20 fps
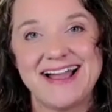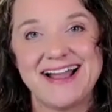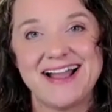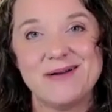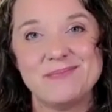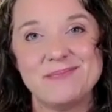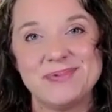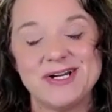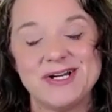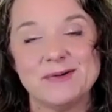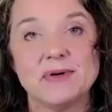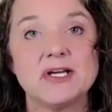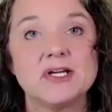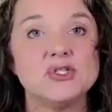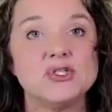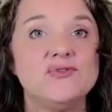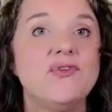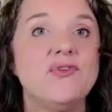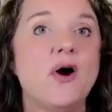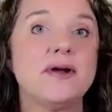up here
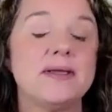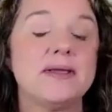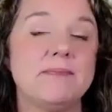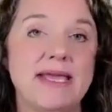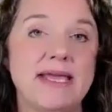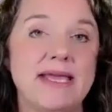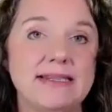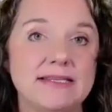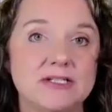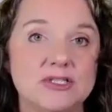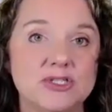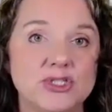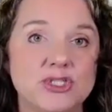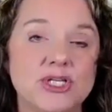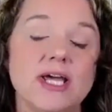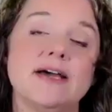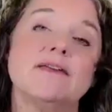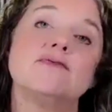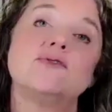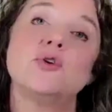because you've already made this
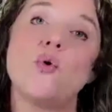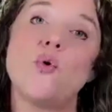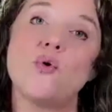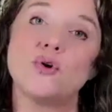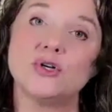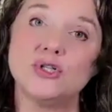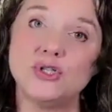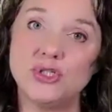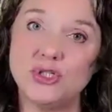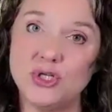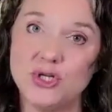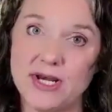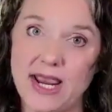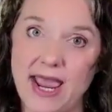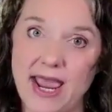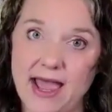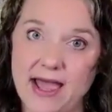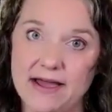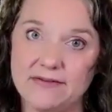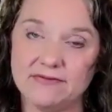shift, or should
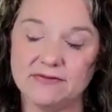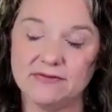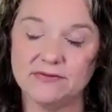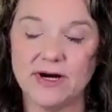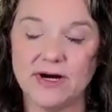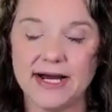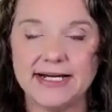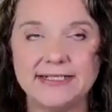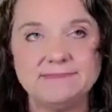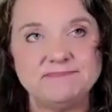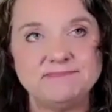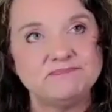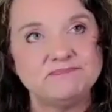have, right?